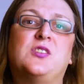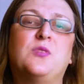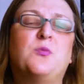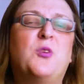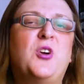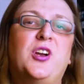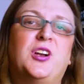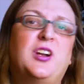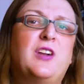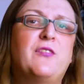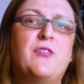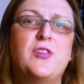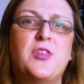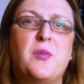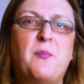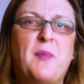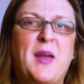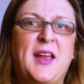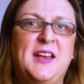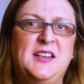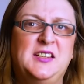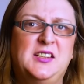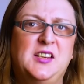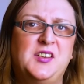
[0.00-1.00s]
the work of other
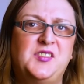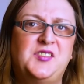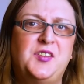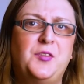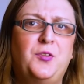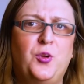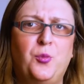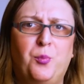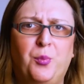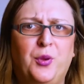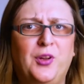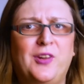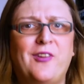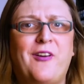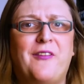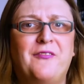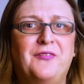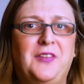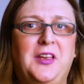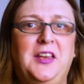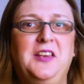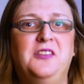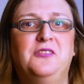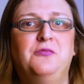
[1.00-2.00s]
painters who could pull
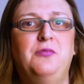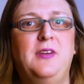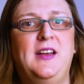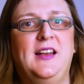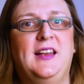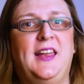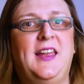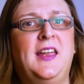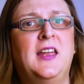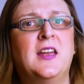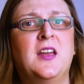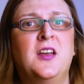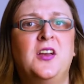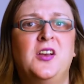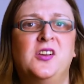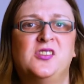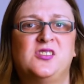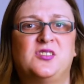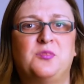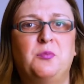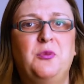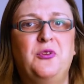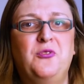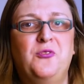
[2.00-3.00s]
off these really
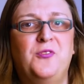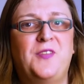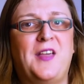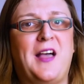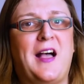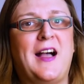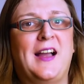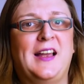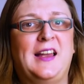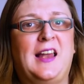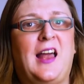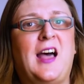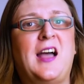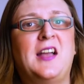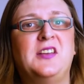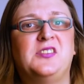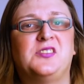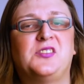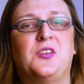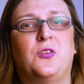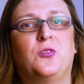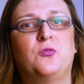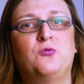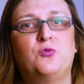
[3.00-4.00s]
smooth
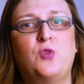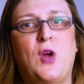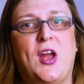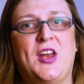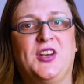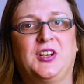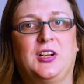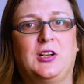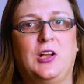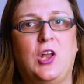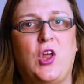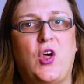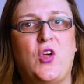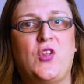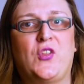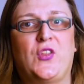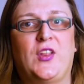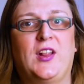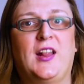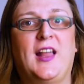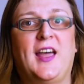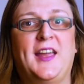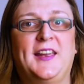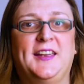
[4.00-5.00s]
highlights on red
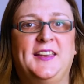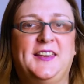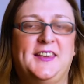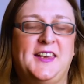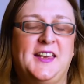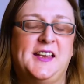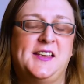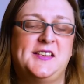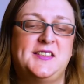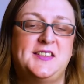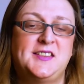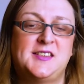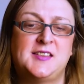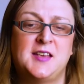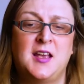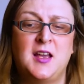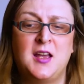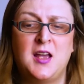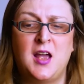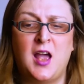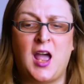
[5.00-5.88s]
cloth like this.